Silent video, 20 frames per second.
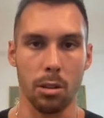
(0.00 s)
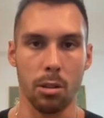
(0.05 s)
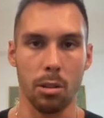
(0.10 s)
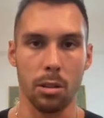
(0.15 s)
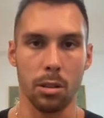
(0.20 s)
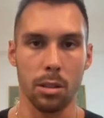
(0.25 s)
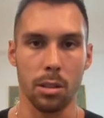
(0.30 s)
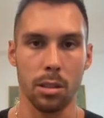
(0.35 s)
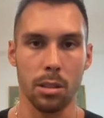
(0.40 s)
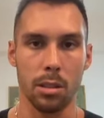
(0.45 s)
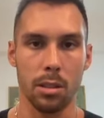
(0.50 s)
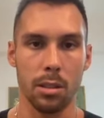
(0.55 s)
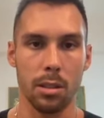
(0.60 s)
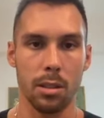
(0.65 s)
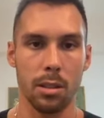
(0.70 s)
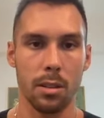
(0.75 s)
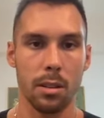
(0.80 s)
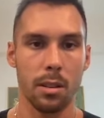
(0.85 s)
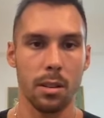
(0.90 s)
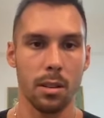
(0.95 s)
alt
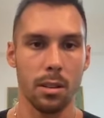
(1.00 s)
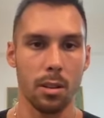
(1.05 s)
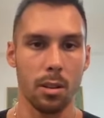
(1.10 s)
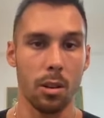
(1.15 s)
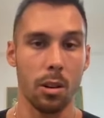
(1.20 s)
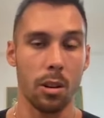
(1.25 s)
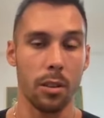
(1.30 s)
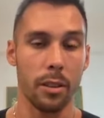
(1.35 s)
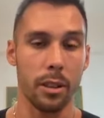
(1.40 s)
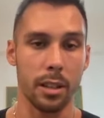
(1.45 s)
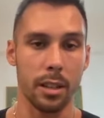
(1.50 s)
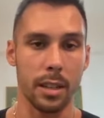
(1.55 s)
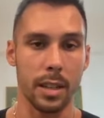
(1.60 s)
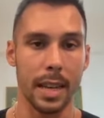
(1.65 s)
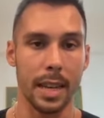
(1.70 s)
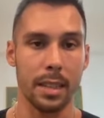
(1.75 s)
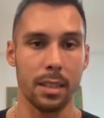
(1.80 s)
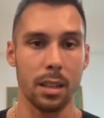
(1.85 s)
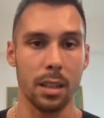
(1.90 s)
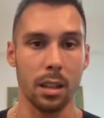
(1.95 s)
season on this
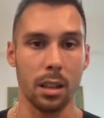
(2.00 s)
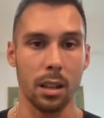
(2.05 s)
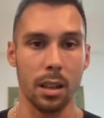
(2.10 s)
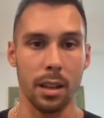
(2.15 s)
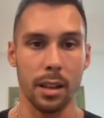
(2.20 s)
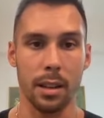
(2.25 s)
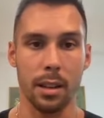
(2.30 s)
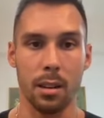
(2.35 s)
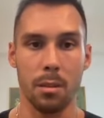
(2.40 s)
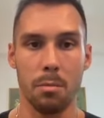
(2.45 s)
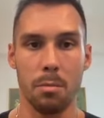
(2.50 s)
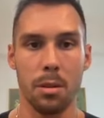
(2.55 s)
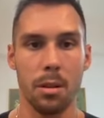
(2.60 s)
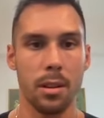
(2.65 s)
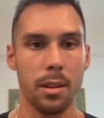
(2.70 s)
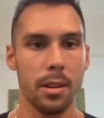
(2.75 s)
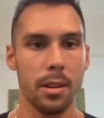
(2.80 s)
next leg up.